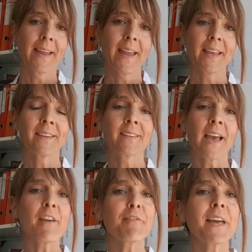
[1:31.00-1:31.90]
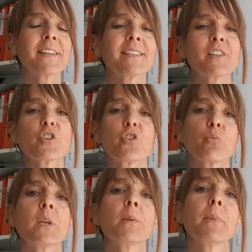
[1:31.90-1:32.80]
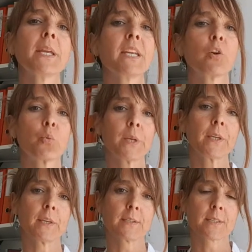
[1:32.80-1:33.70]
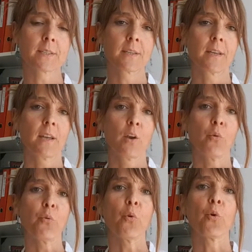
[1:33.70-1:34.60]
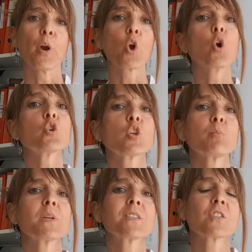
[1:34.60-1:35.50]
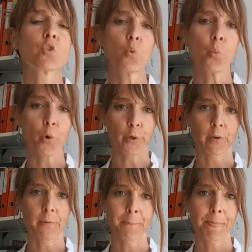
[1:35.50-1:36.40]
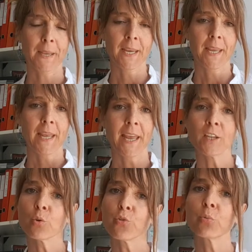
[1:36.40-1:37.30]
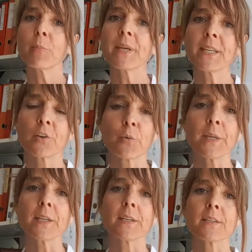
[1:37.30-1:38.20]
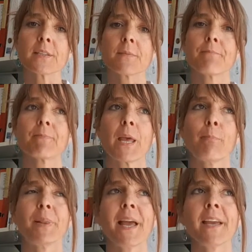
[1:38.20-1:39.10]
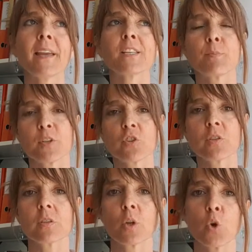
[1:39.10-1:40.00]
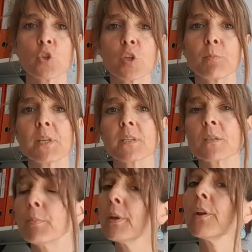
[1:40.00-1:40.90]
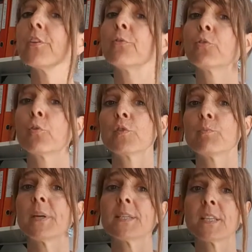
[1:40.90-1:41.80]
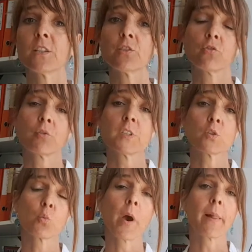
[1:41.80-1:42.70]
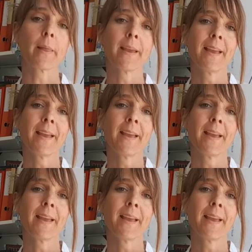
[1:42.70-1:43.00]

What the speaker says: And I found that there's three main ingredients for a coaching business to work. And those three main ingredients apply especially to the coaching business, but other service-based industries as well.